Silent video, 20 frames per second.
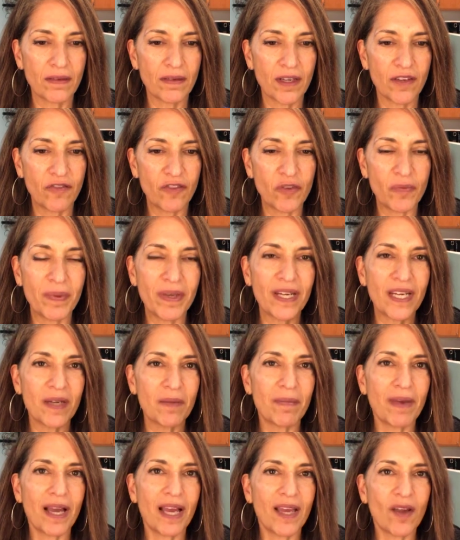if you've been
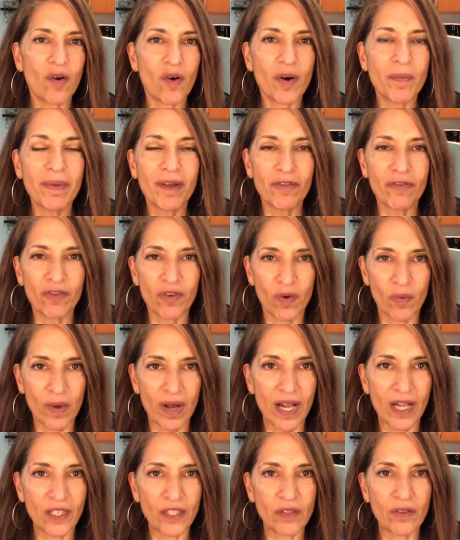in my orbit for a
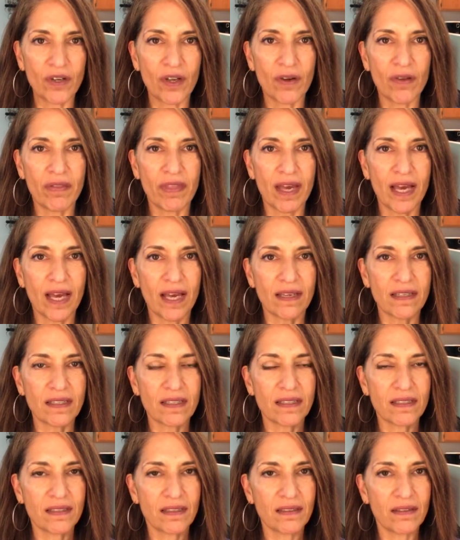while, you know
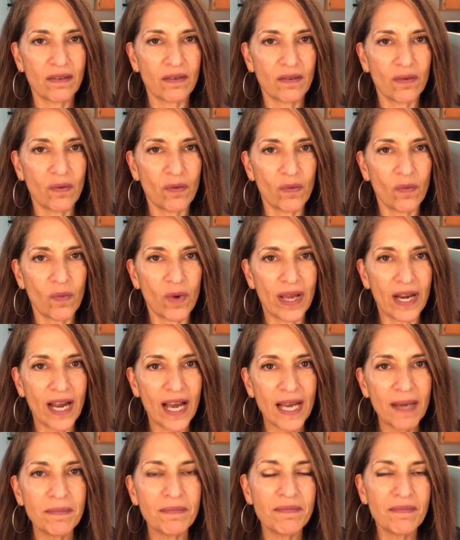that when
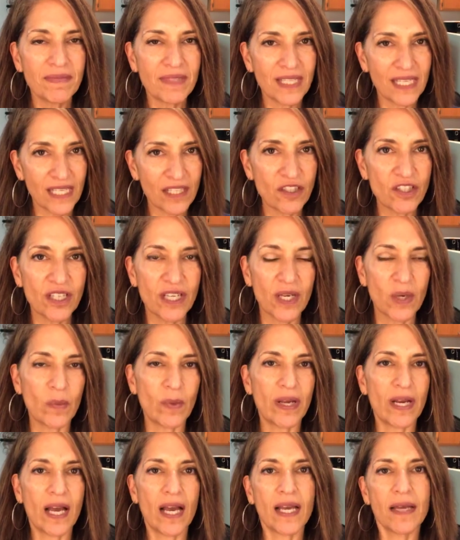I'm teaching,
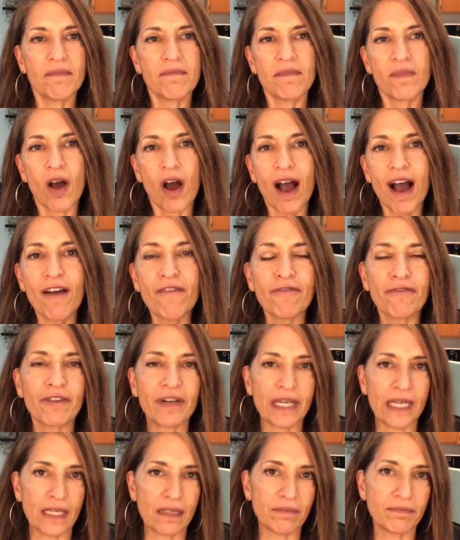when I'm
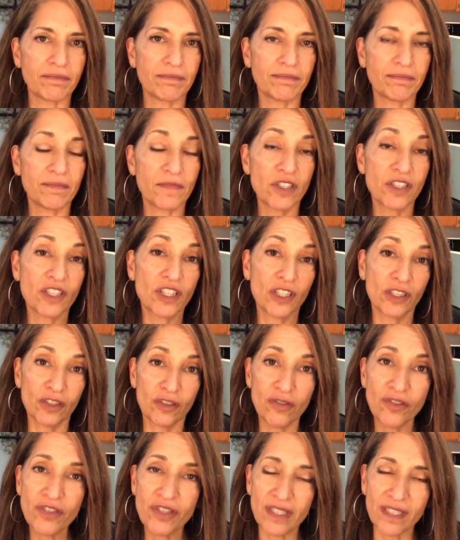offering
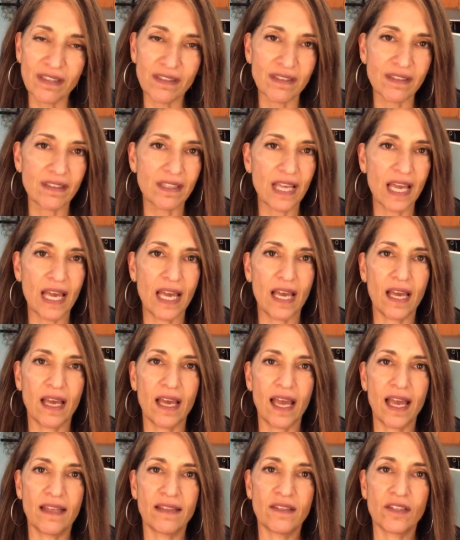solutions uh,
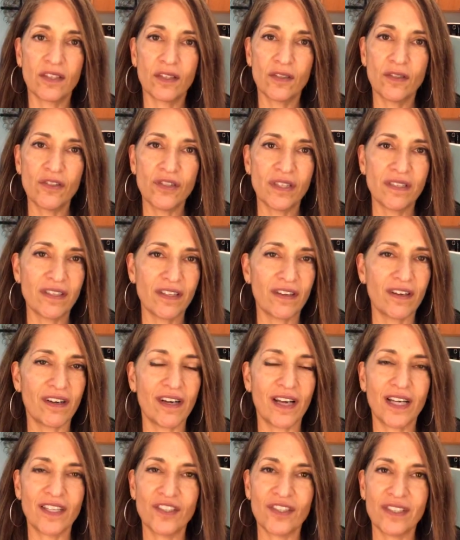and solutions that are
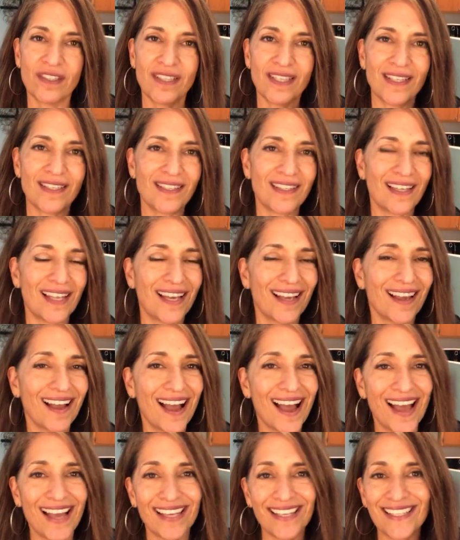not just these like
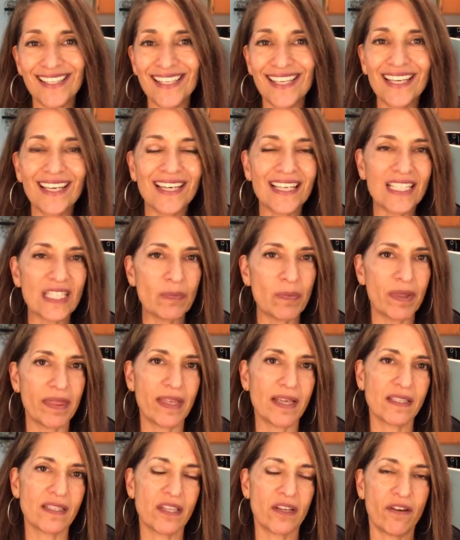ideas, but
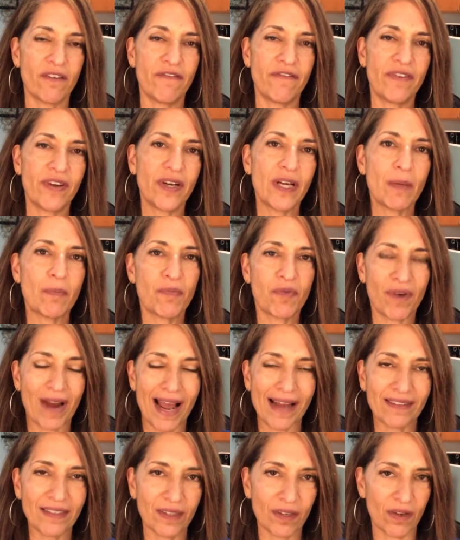things that are very
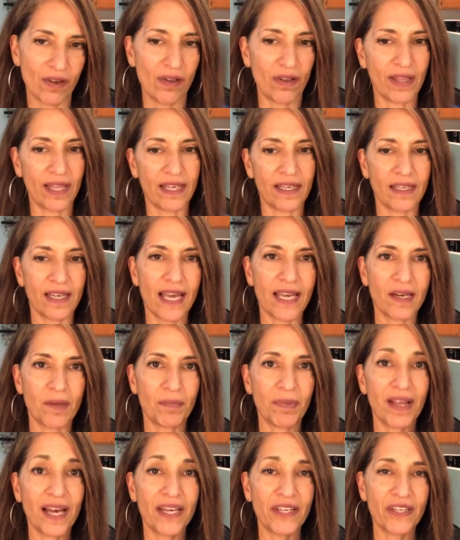practical and, and
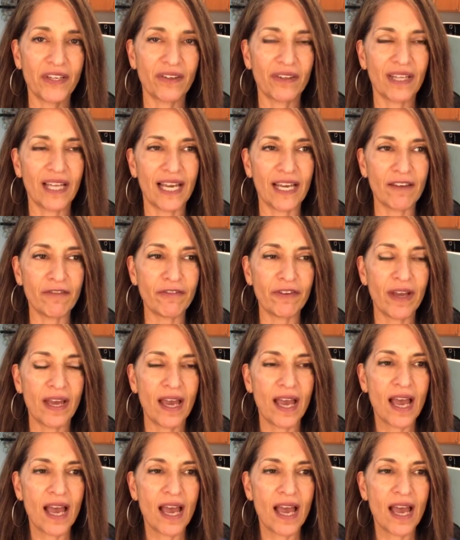apply to your life,